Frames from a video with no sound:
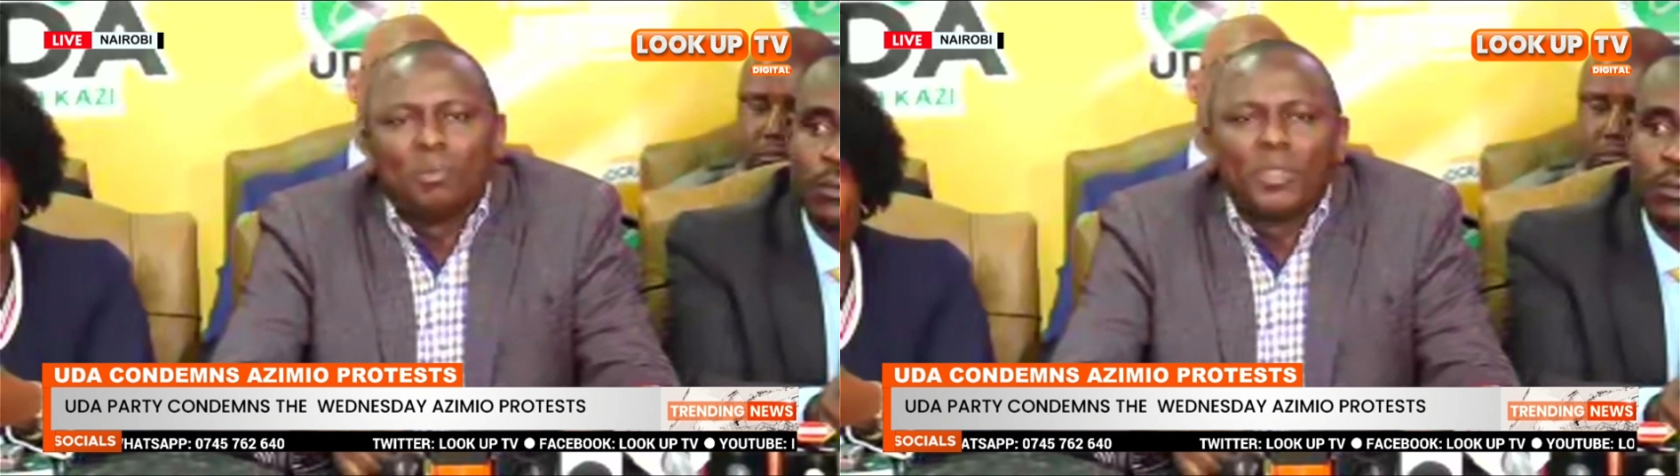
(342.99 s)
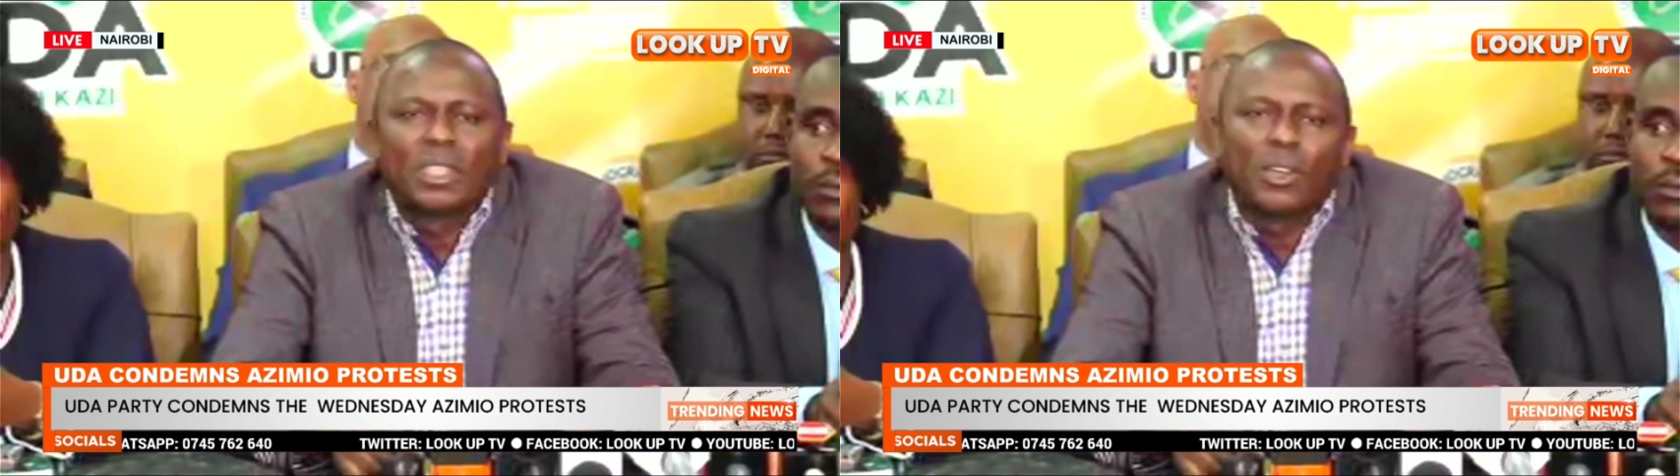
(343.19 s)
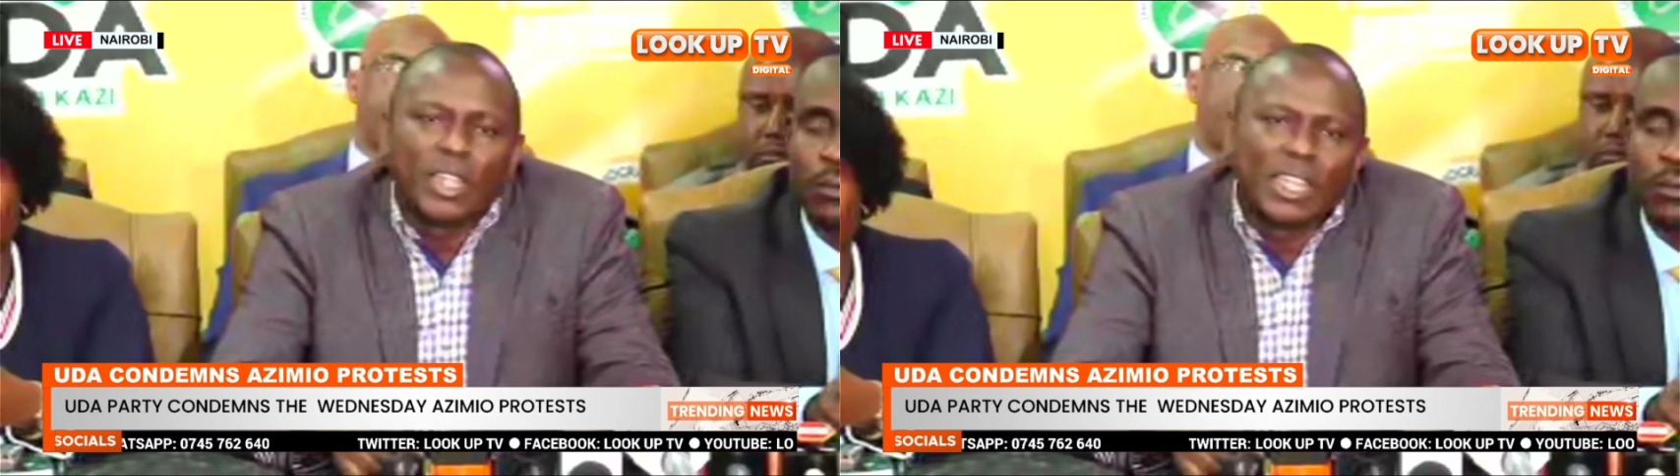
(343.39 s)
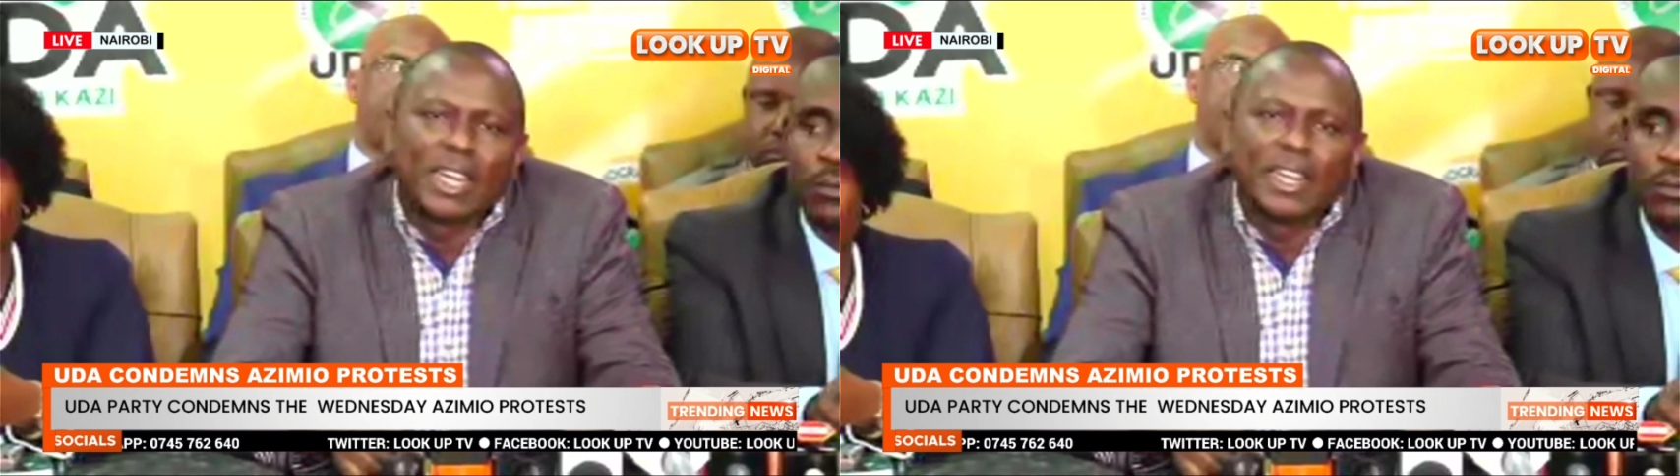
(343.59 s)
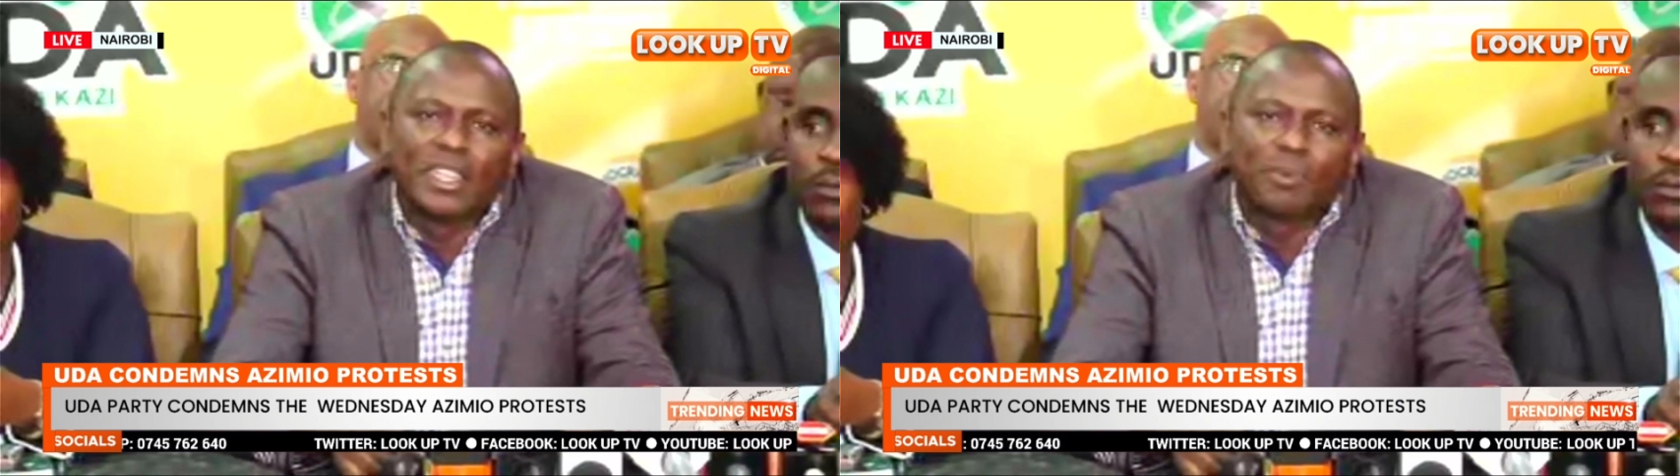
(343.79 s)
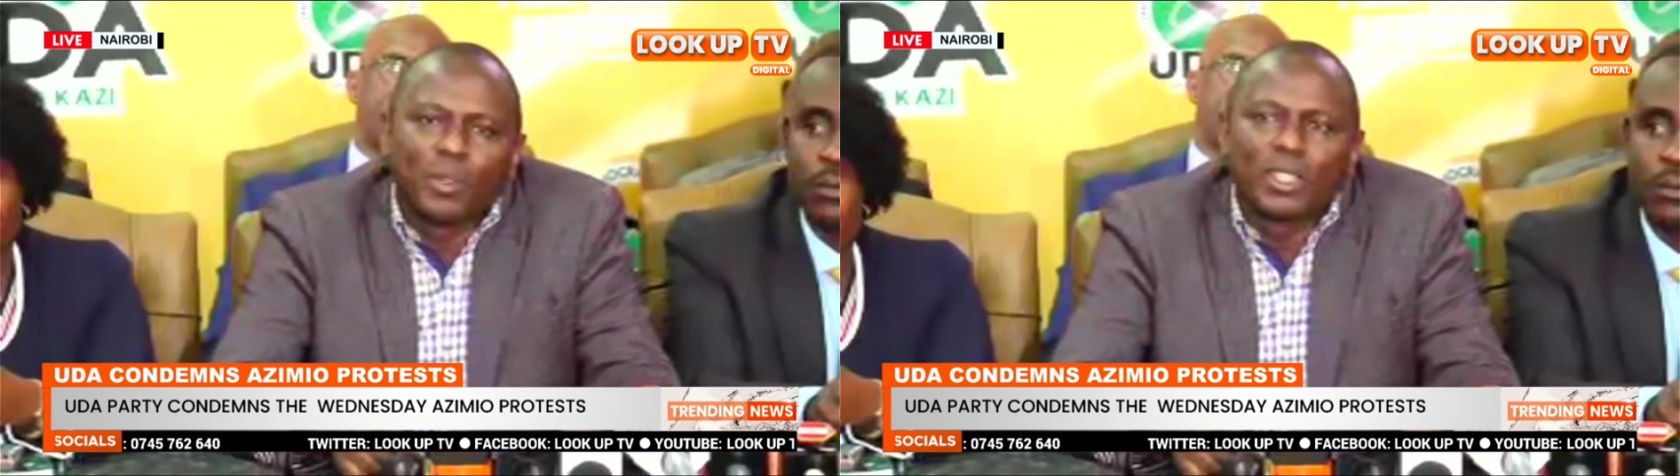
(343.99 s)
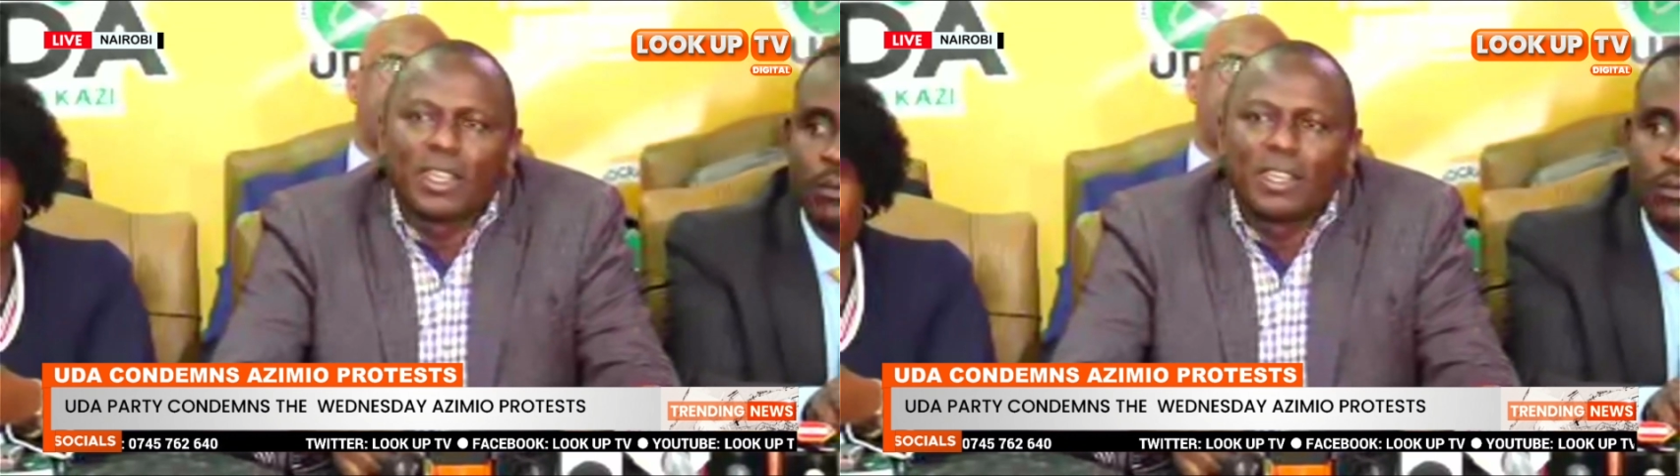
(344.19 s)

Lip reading: Mr. Odinga and his sponsor.